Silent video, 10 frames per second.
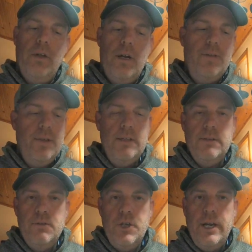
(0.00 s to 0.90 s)
A lot of
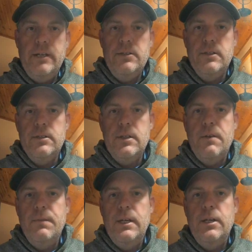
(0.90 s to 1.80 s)
things have changed since
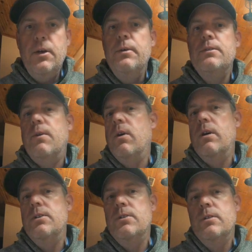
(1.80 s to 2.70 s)
that video as
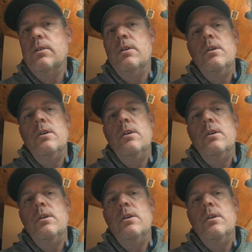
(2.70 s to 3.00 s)
far as